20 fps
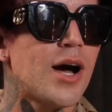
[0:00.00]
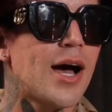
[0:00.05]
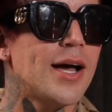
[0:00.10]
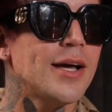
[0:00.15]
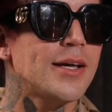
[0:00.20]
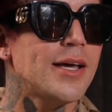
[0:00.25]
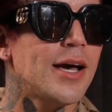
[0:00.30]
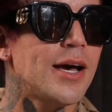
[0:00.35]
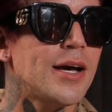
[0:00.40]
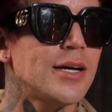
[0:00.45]
I
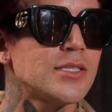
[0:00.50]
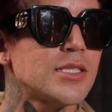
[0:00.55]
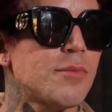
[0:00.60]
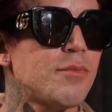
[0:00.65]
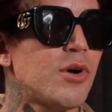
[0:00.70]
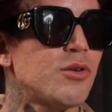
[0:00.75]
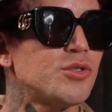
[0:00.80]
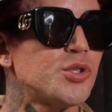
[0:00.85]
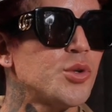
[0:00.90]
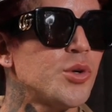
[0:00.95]
get
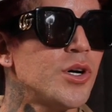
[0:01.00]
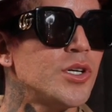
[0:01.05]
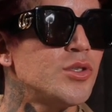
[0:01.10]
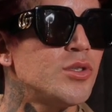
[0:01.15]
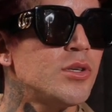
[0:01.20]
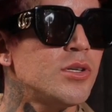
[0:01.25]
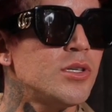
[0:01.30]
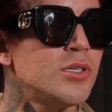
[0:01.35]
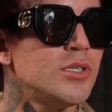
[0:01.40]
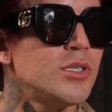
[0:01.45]
about
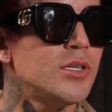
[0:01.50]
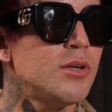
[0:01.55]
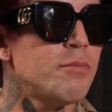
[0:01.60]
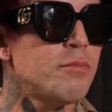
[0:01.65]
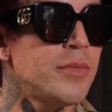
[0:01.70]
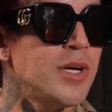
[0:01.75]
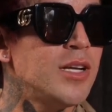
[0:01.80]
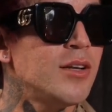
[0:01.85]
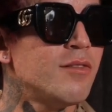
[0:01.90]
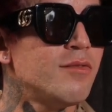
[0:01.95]
200
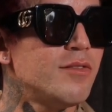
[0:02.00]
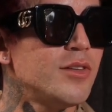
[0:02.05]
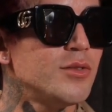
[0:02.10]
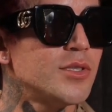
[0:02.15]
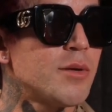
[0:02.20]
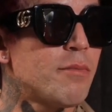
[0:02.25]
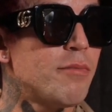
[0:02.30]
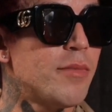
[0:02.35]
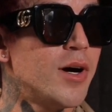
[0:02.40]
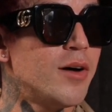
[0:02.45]
million views
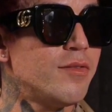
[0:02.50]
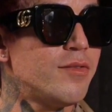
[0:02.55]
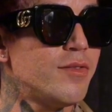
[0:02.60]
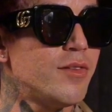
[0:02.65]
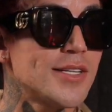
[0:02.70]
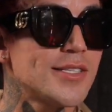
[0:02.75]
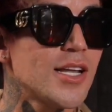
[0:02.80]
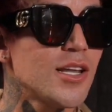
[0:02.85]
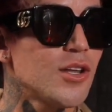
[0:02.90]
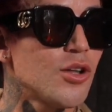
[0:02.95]
a month.
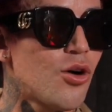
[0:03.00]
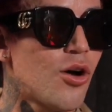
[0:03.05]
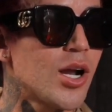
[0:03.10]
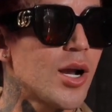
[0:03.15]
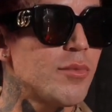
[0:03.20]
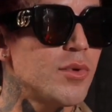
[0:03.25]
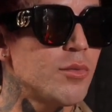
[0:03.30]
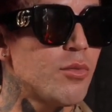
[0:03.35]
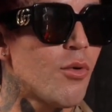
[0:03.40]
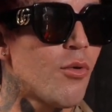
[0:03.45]
That's a lot
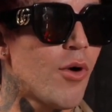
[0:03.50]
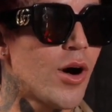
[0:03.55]
of people